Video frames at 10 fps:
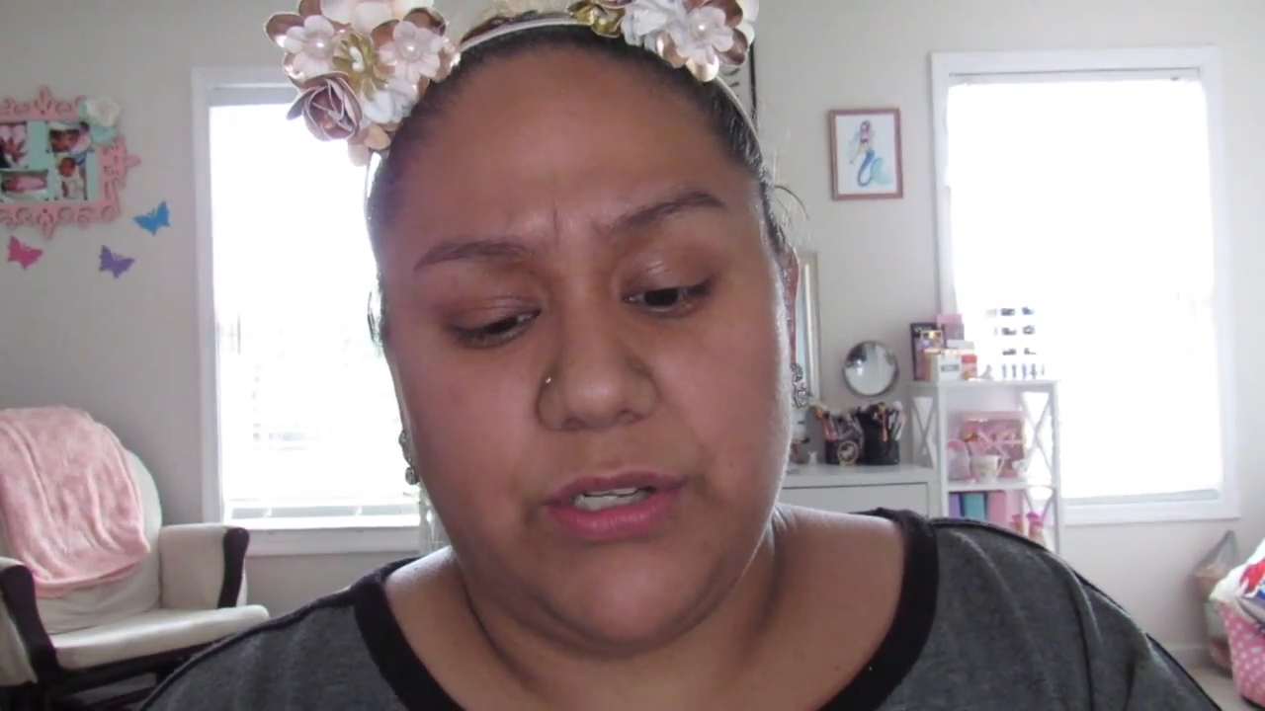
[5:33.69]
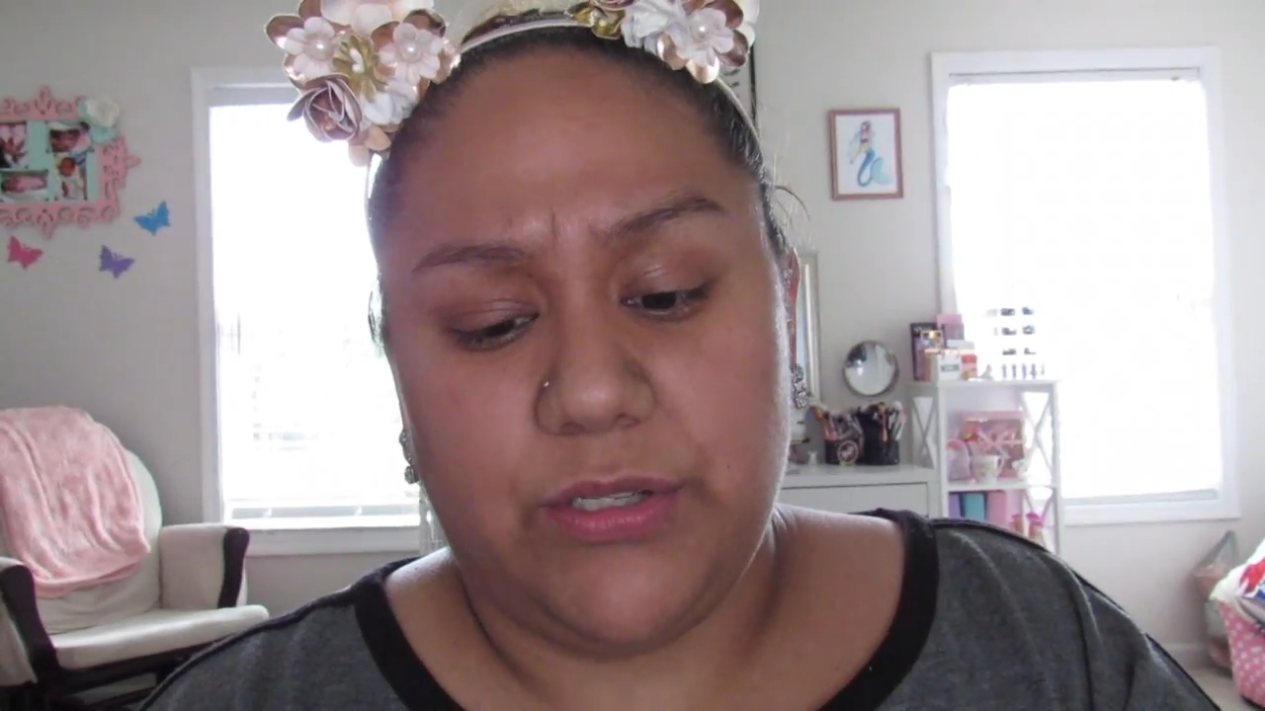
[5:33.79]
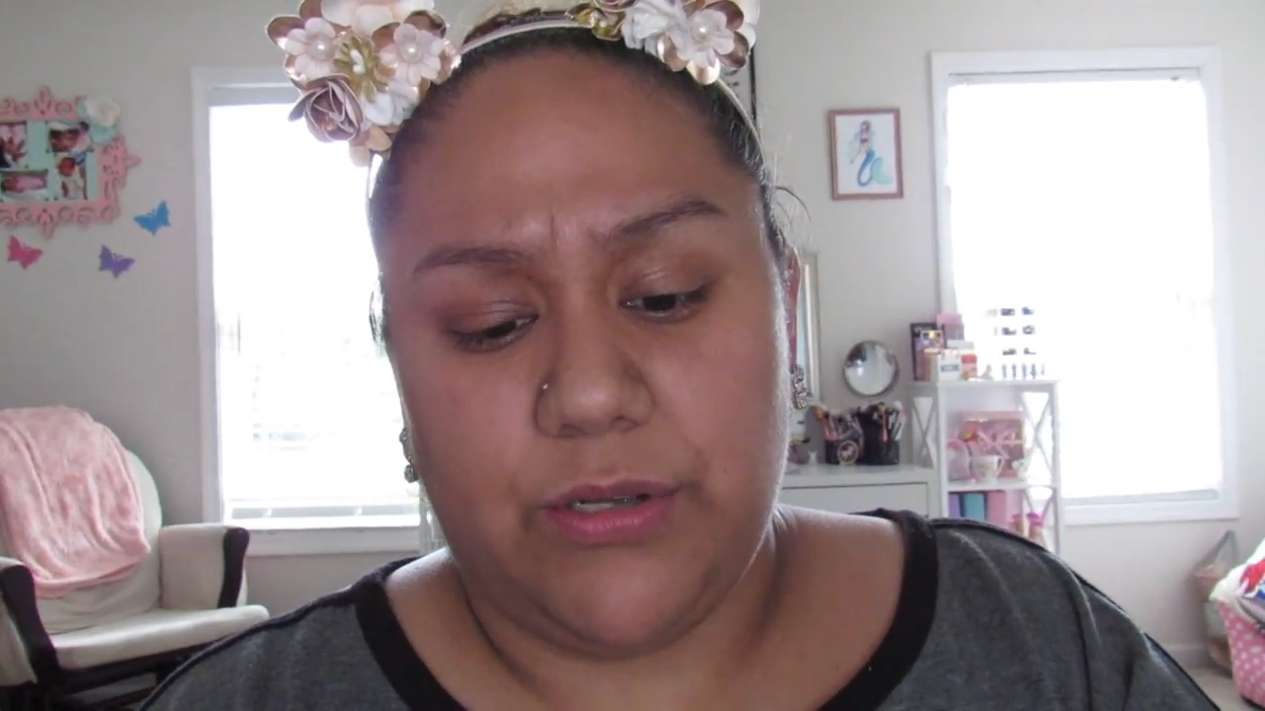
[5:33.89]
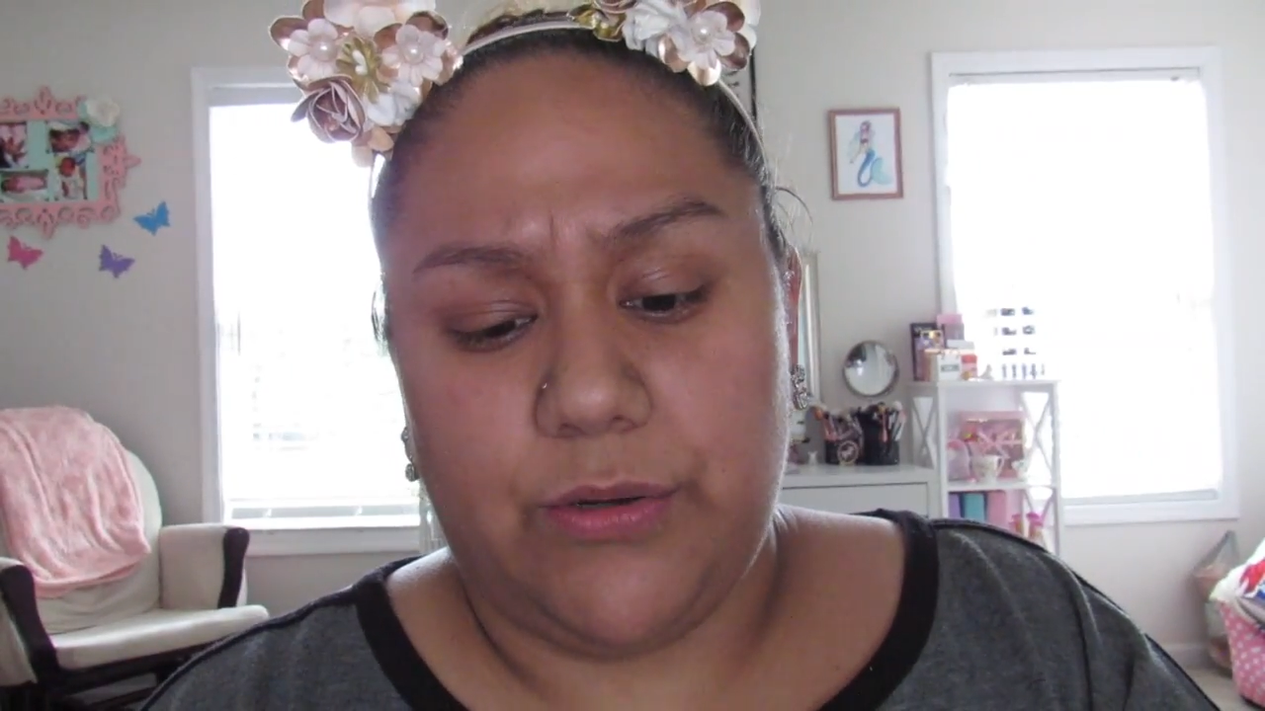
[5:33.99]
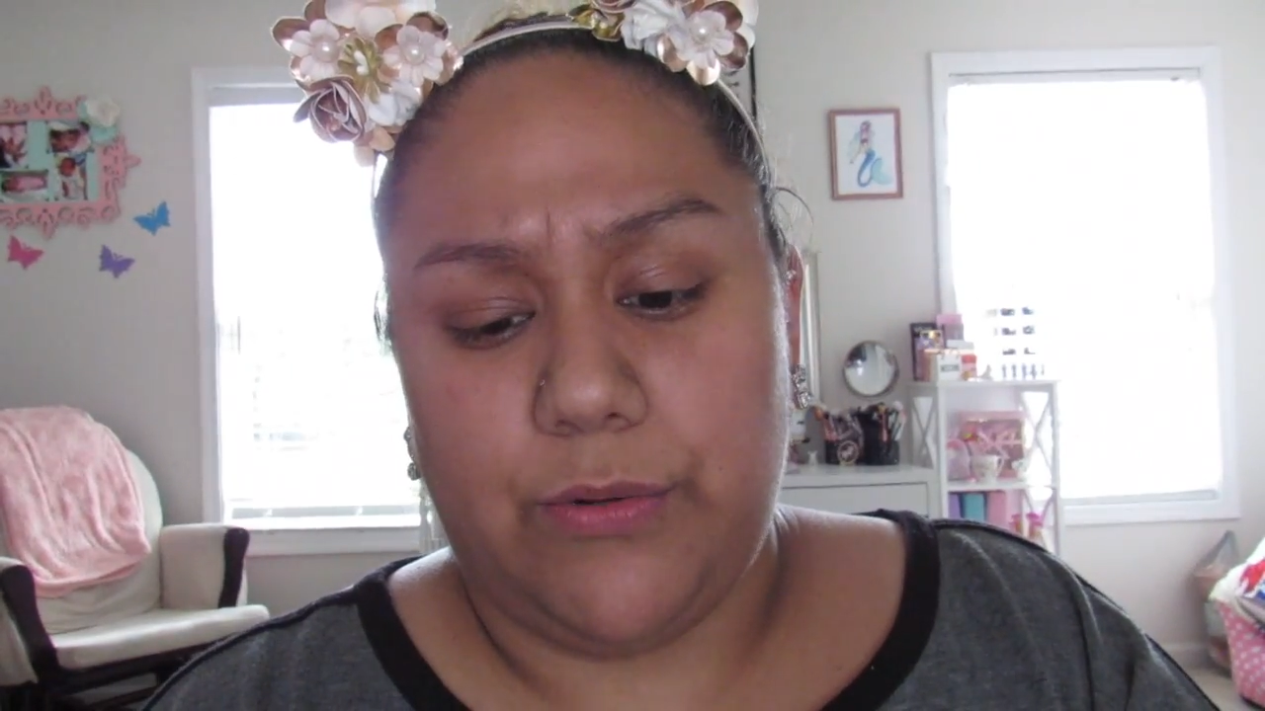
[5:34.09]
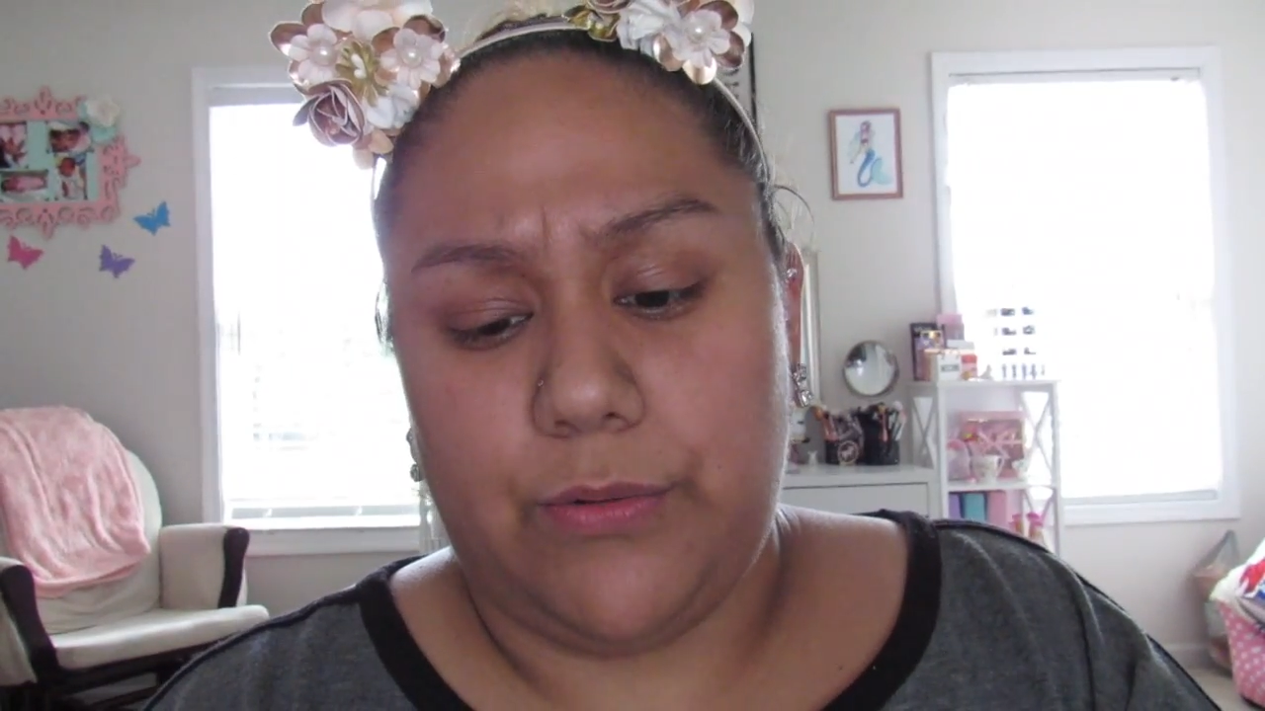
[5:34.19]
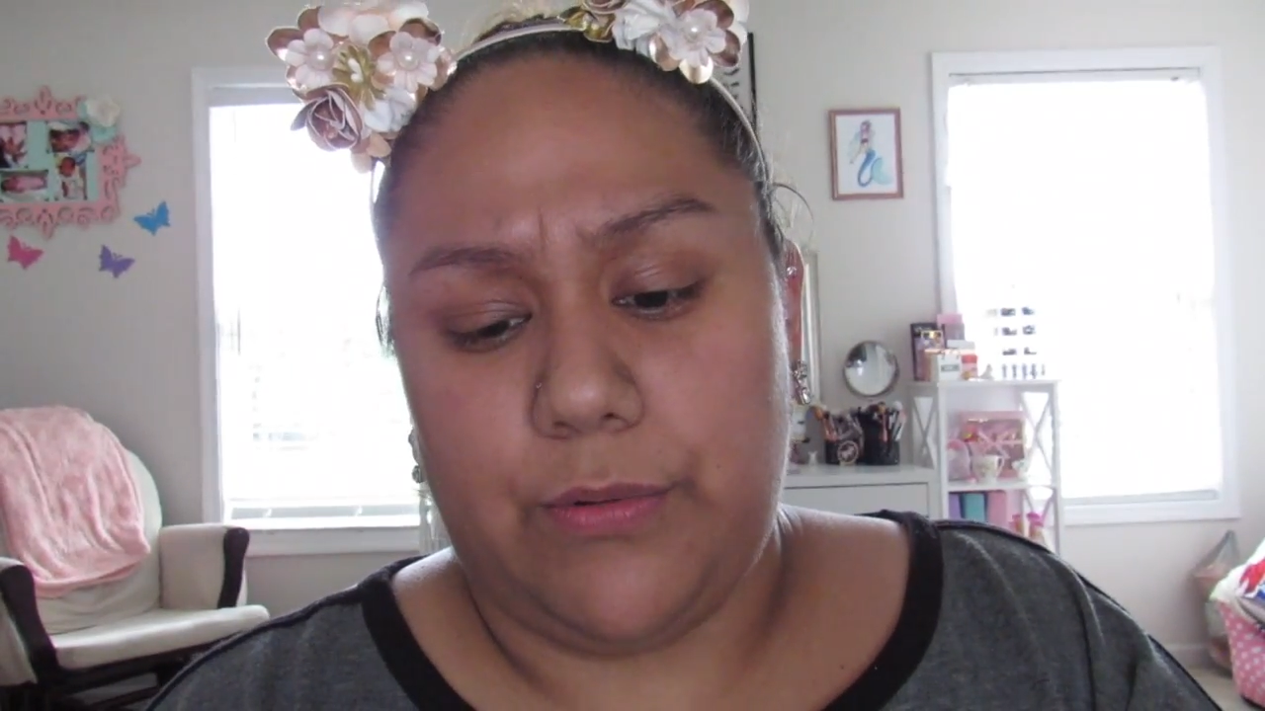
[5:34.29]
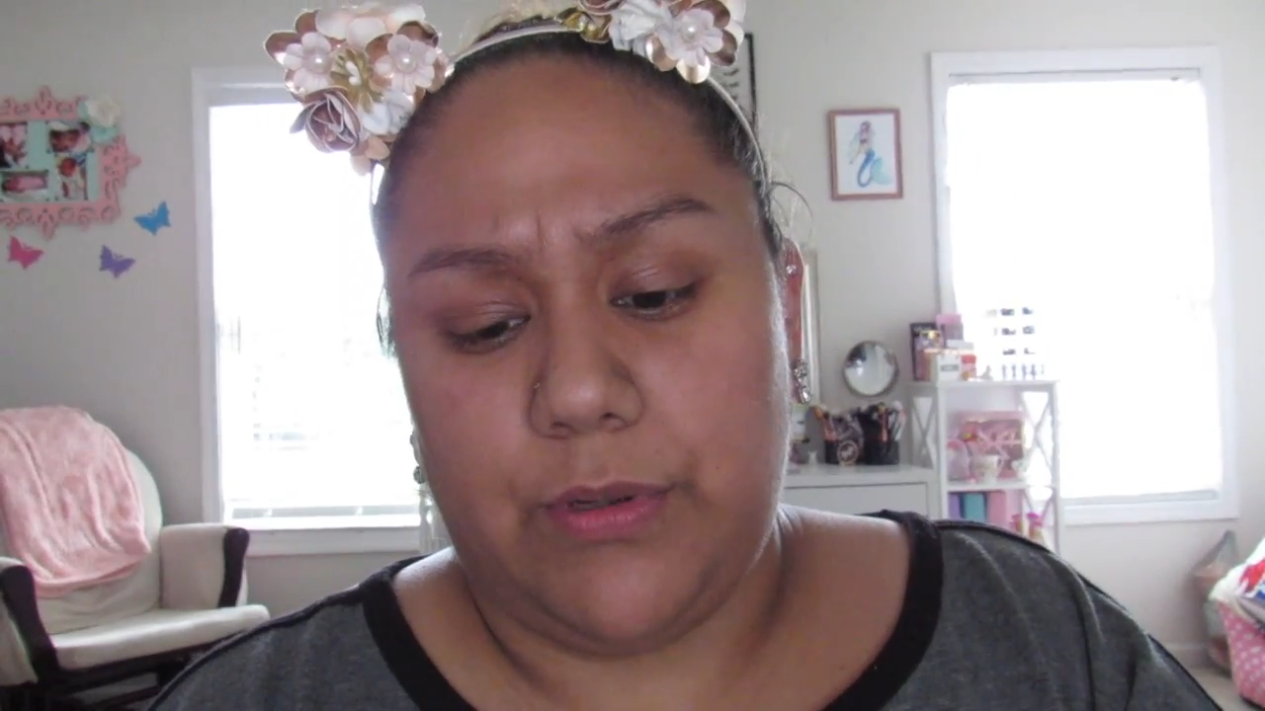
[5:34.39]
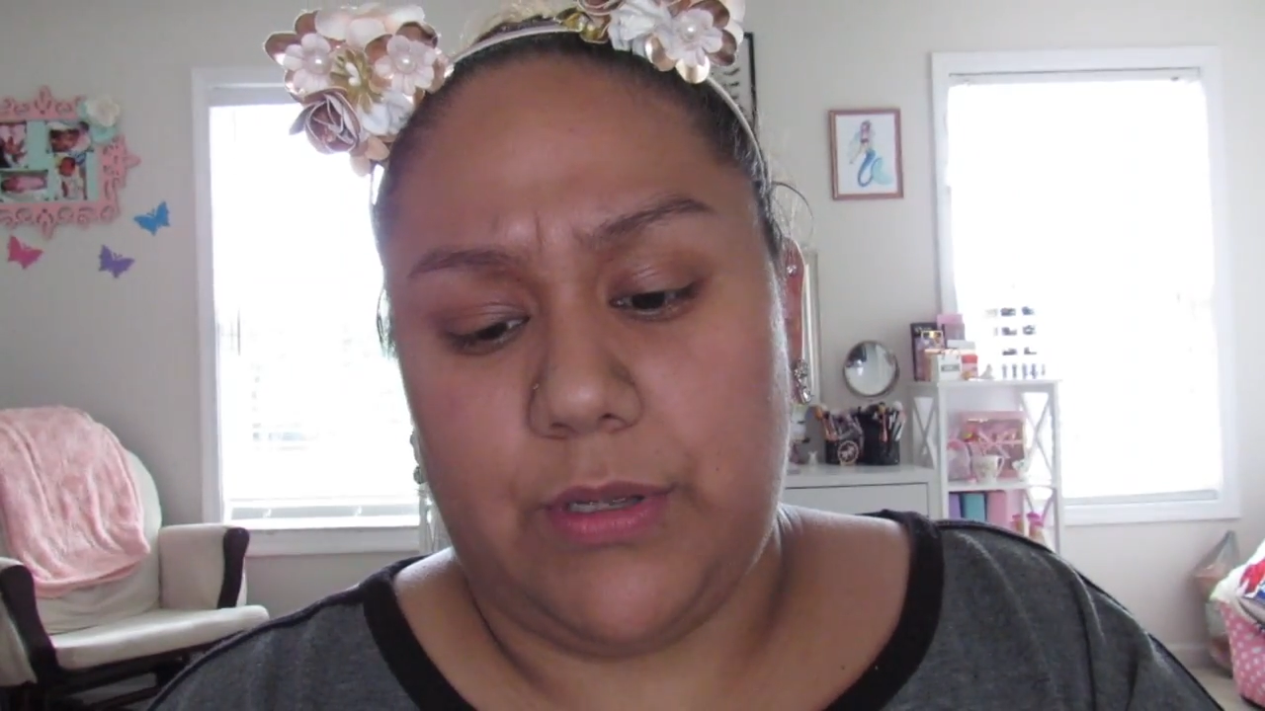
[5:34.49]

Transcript: so